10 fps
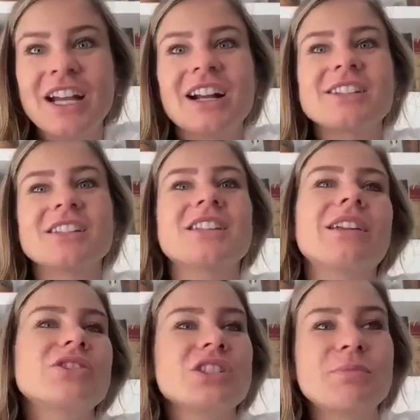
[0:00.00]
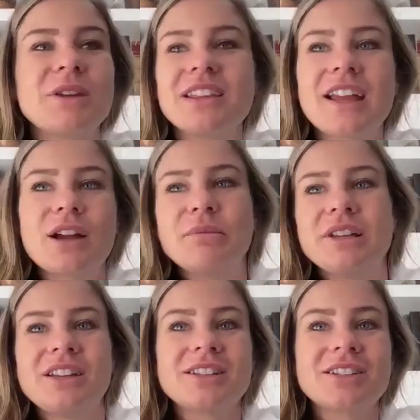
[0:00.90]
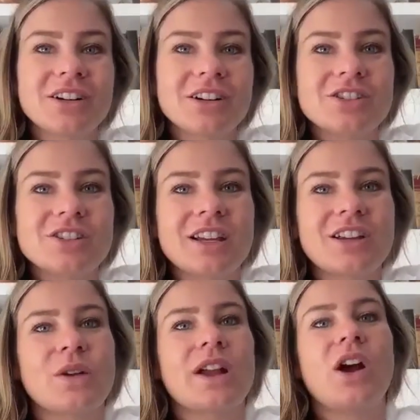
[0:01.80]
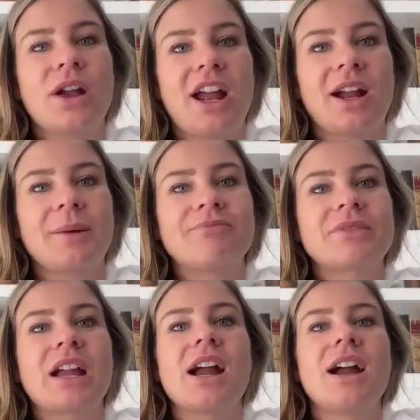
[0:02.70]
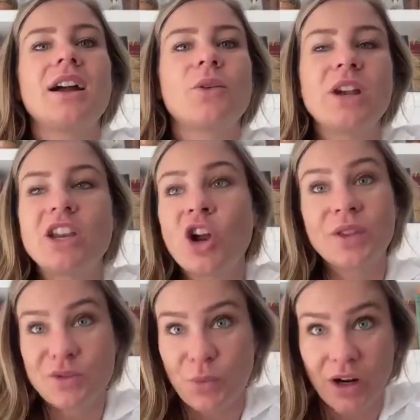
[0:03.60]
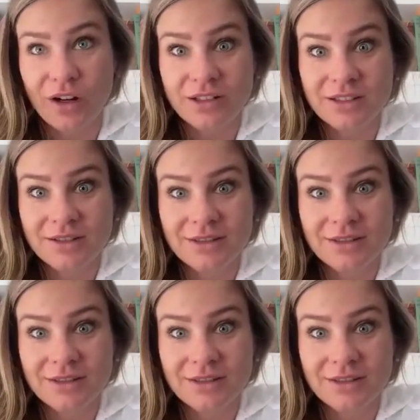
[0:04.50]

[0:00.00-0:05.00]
because instead of just being like completely discouraged and like, you're like, okay, we know this works.